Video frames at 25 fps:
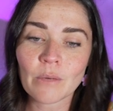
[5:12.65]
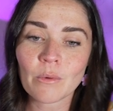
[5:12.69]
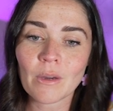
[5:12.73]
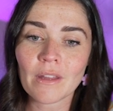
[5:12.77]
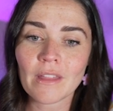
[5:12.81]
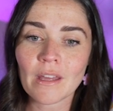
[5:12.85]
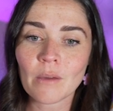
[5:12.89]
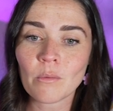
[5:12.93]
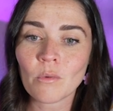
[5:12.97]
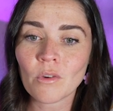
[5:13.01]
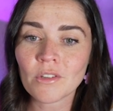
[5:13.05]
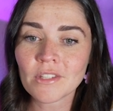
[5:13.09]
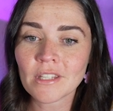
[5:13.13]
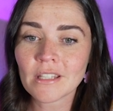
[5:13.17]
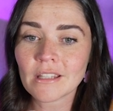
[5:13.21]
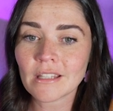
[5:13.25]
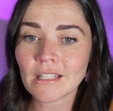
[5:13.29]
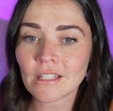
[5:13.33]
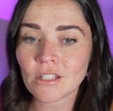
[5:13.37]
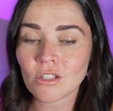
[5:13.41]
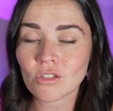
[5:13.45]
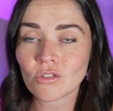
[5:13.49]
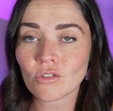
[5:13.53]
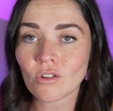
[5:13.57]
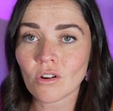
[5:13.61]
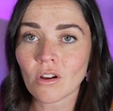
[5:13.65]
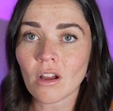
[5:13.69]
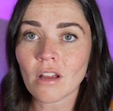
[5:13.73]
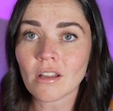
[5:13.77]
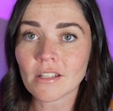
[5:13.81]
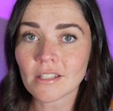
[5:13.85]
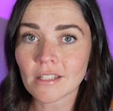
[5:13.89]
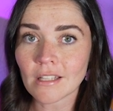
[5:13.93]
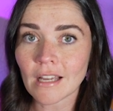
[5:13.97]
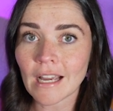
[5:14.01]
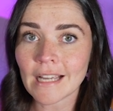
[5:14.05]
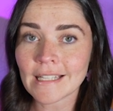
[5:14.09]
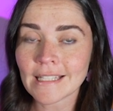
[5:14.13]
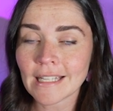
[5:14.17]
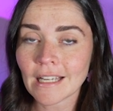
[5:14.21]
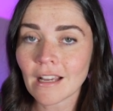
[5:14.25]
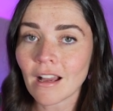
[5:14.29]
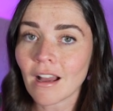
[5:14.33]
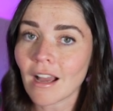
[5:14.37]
where there wasn't this strong sizing